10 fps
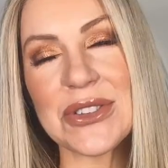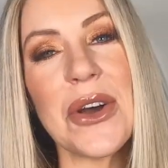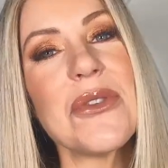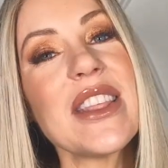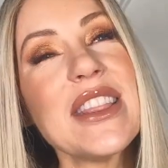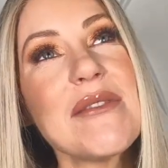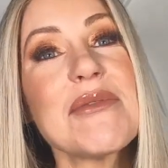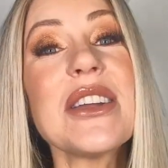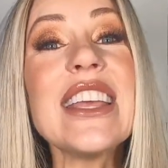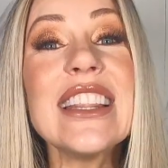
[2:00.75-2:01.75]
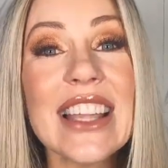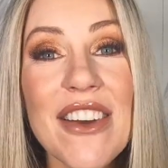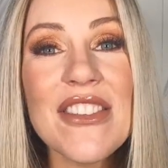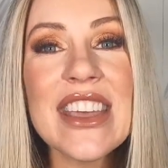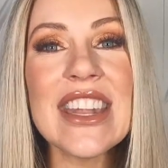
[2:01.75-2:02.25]
So with number
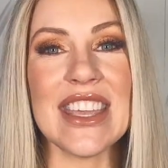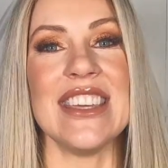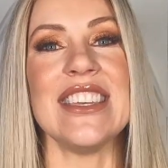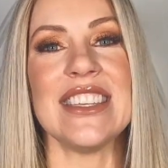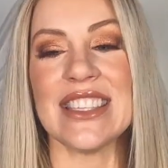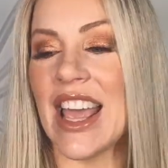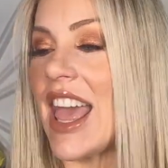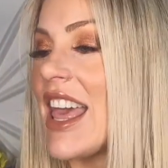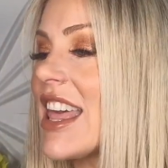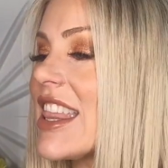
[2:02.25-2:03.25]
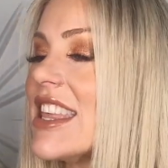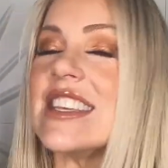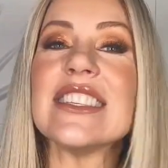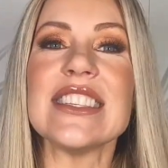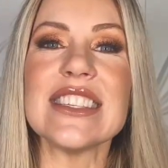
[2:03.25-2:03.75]
11 is
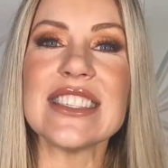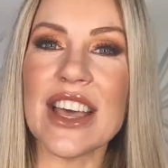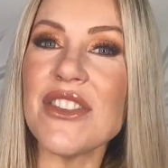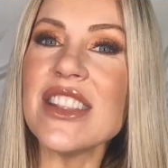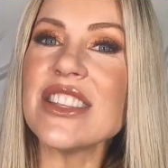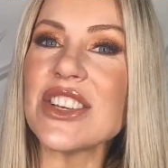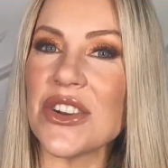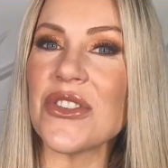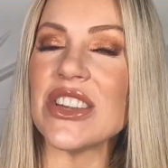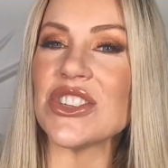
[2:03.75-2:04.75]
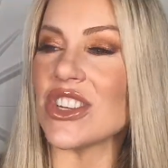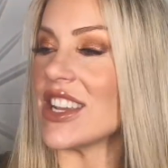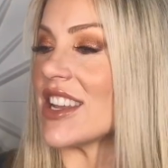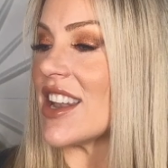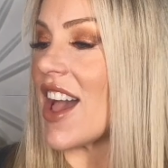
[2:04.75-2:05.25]
this seventh
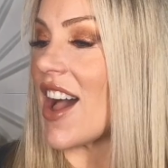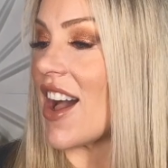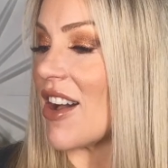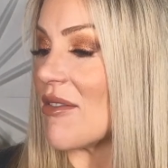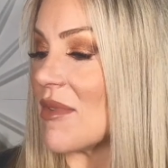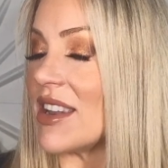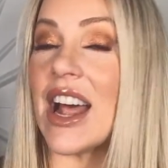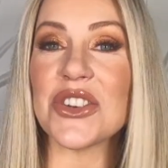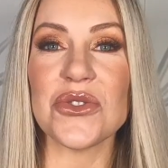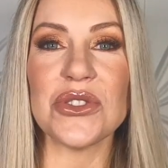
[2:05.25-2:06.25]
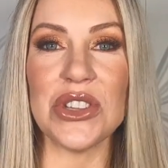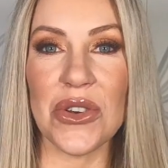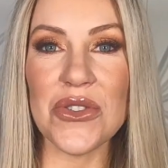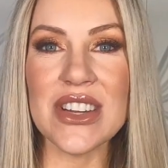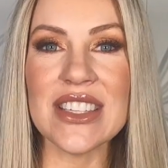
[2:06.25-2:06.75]
generation natural
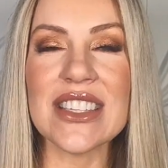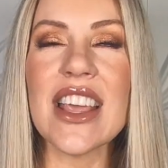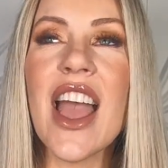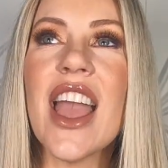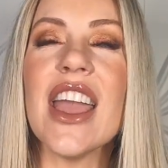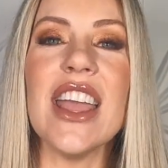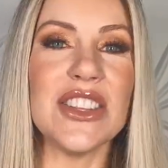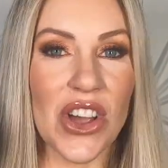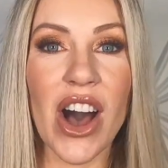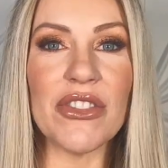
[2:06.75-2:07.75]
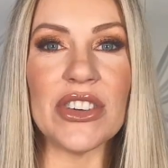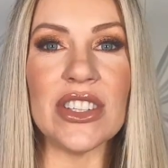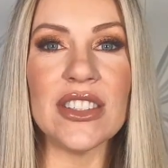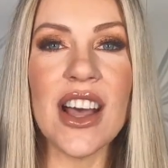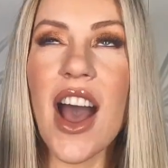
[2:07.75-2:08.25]
deodorant. It's
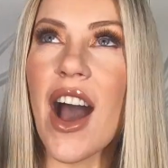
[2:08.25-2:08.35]
awful.